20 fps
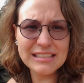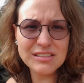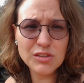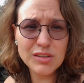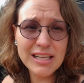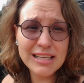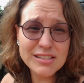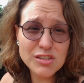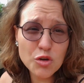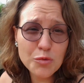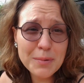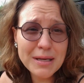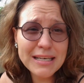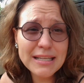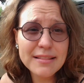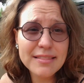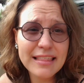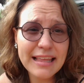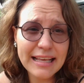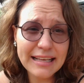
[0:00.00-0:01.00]
So there are so
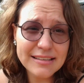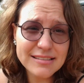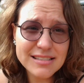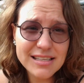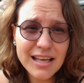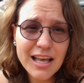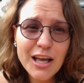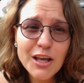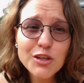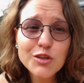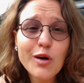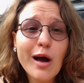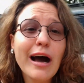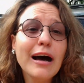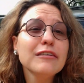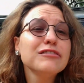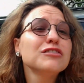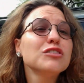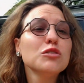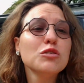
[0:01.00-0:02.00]
many things you
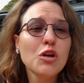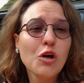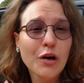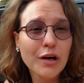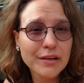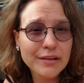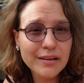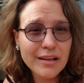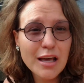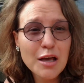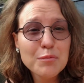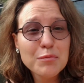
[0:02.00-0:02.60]
have to learn